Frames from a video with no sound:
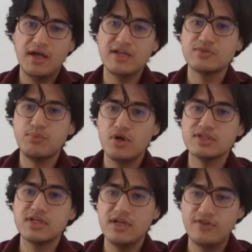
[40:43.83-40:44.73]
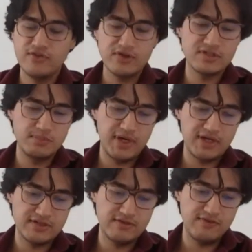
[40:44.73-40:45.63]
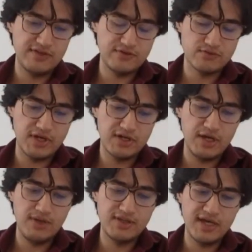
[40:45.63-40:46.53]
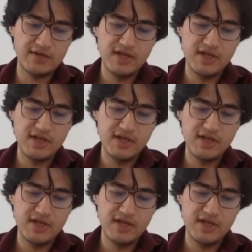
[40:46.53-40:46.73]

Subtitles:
is the political uncertainty Pakistan faces right now. And